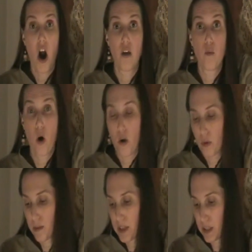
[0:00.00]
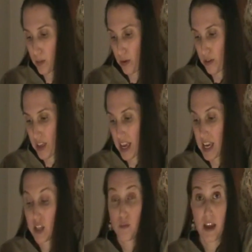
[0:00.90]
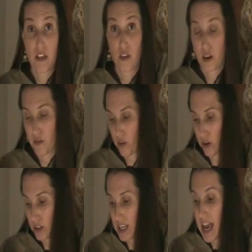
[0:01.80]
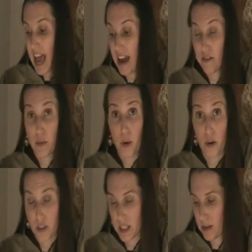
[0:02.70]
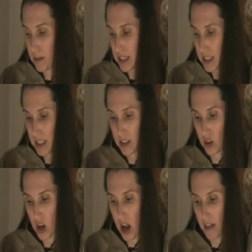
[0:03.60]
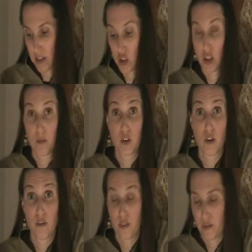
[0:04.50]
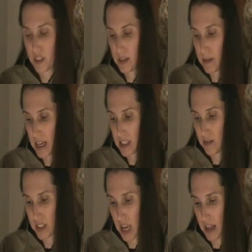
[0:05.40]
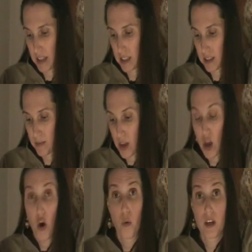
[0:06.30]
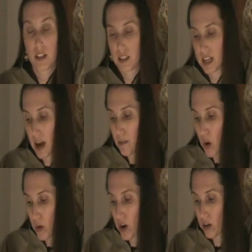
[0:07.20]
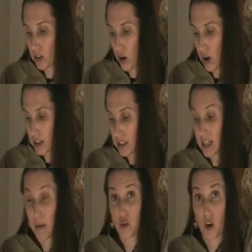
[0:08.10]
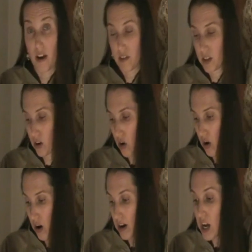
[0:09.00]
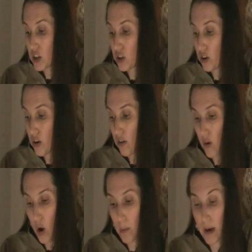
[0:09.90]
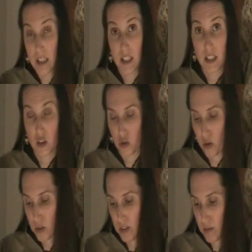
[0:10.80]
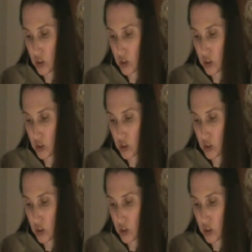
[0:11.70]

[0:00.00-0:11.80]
On Walt Whitman's birthday, each May 31st, every person and business in Long Island should observe 15 minutes of silence. We could stop mowing our lawn, stop driving the car, turn off all buzzes and drones of